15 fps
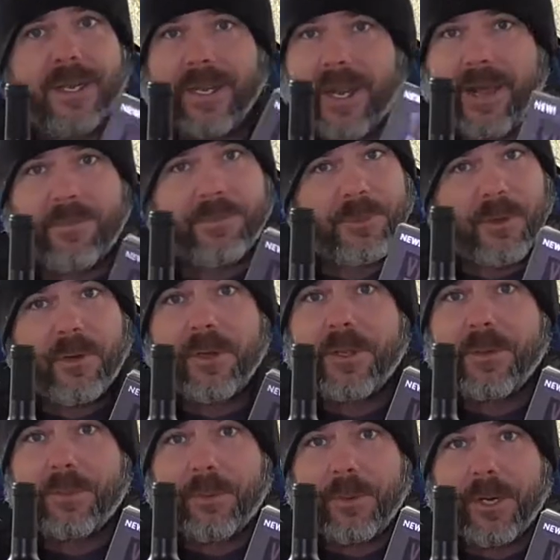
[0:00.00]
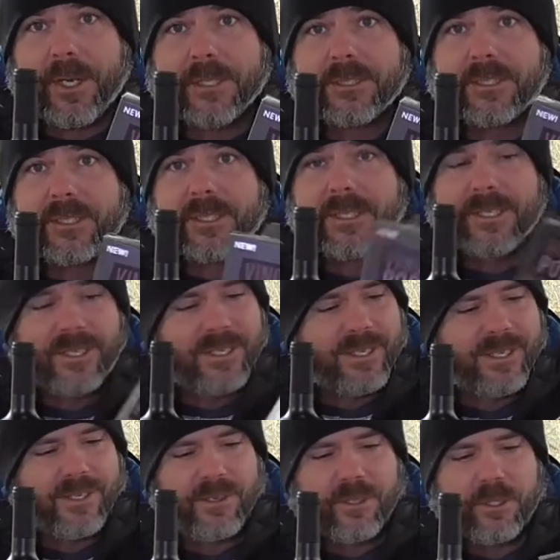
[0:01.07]
and I'm thoroughly impressed.
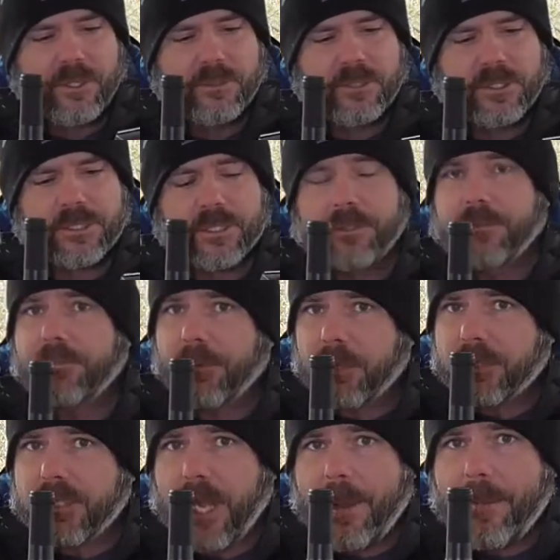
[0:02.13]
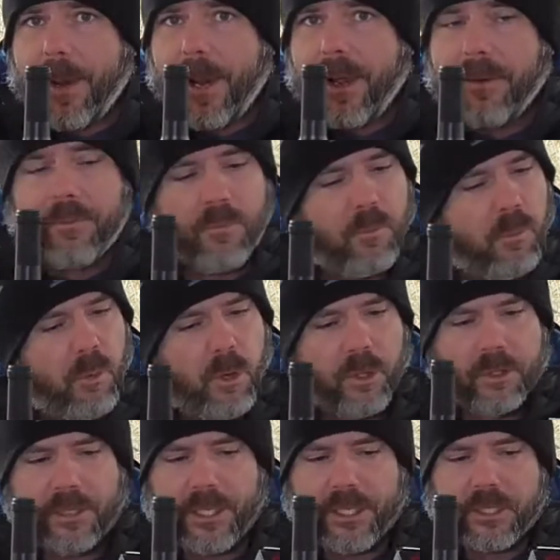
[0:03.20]
Used this thing the first time out,
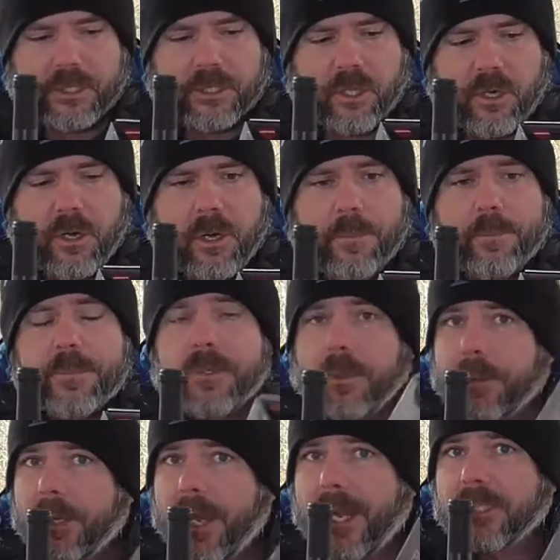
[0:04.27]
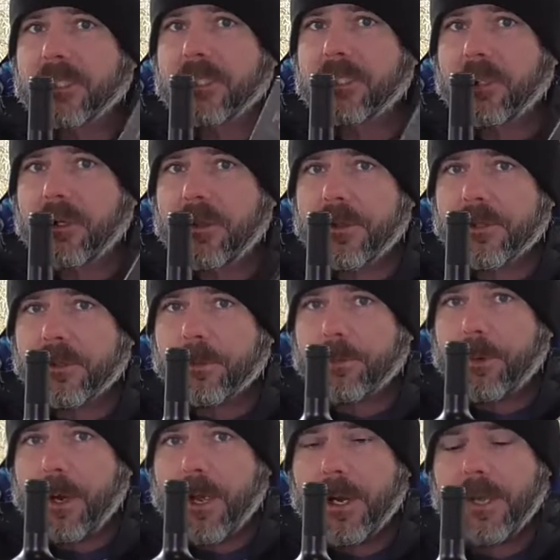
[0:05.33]
worked like a charm, so I'm gonna actually show you this little
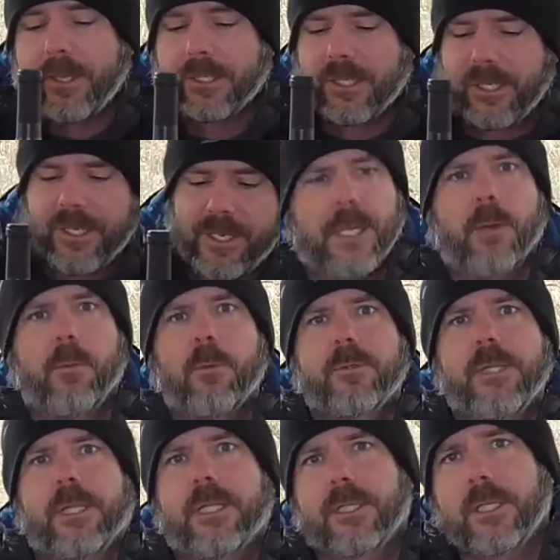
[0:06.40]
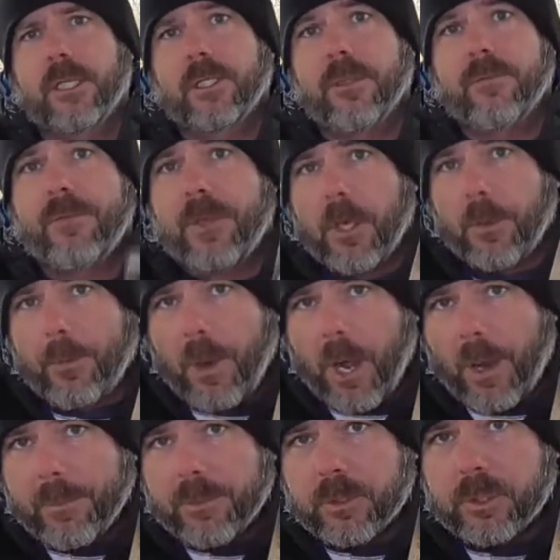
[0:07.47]
product. Anyway, we'll take a look at the Vino
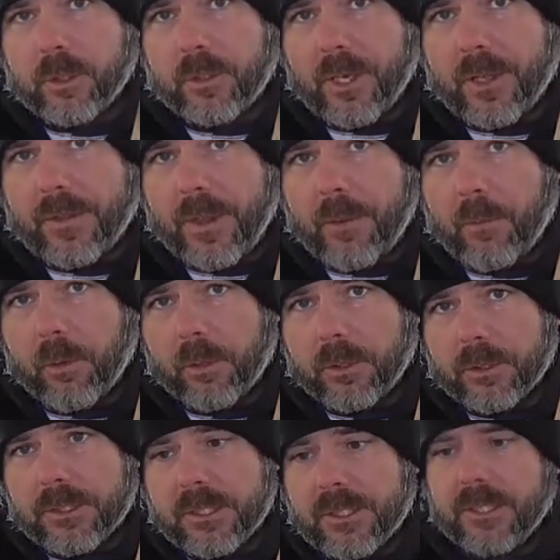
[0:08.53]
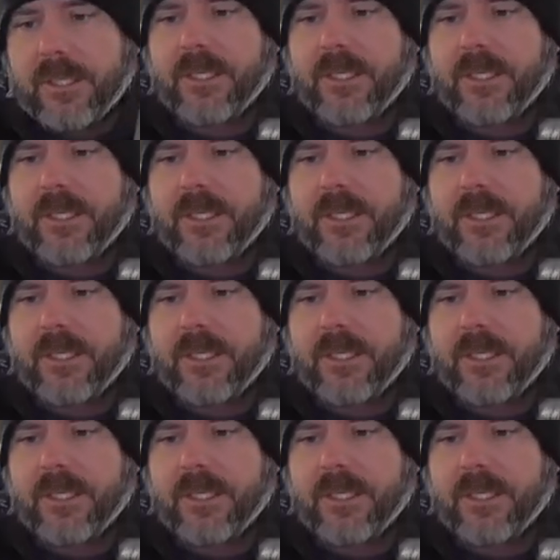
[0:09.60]
Pop, show you how that works,